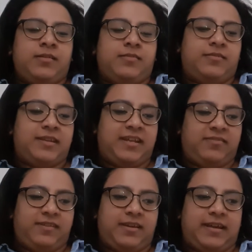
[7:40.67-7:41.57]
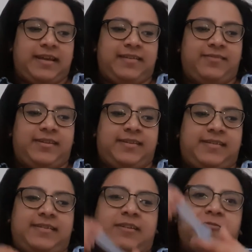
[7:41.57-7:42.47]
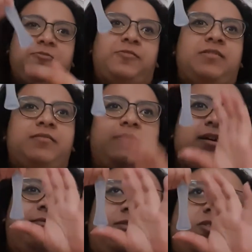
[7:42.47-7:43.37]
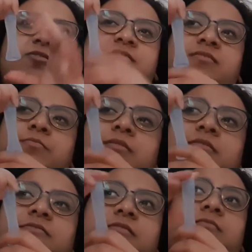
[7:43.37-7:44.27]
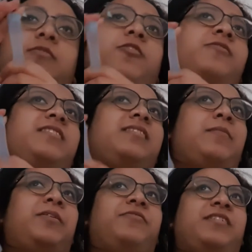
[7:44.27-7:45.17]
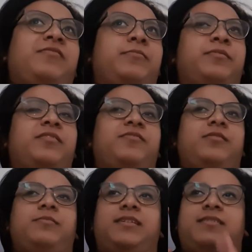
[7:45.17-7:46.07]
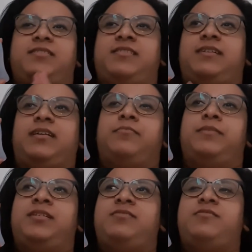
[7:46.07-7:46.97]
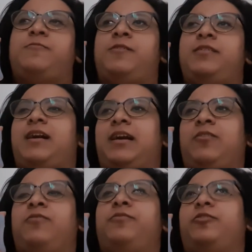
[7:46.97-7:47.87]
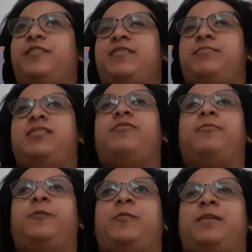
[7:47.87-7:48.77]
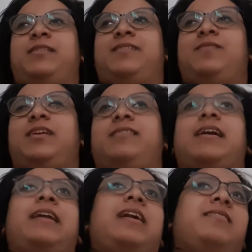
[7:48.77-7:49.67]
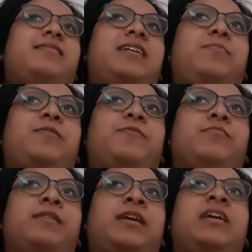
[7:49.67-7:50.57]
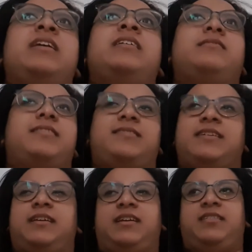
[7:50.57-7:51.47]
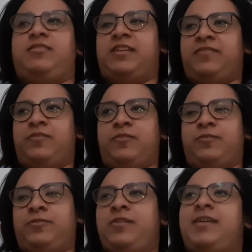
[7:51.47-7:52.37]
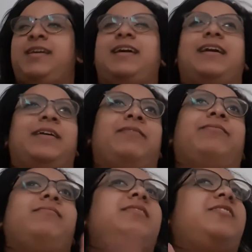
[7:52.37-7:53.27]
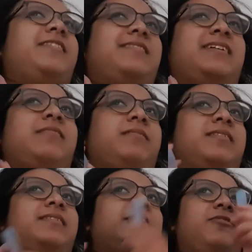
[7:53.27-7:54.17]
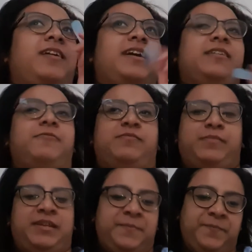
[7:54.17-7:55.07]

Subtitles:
So the next thing I have is this little Ghost perfume. Ghost is like my favorite perfume. This is just like a miniature one that I got for Christmas from one of my siblings, and I just keep it with me just in case, you never know. So I just keep this little guy with me.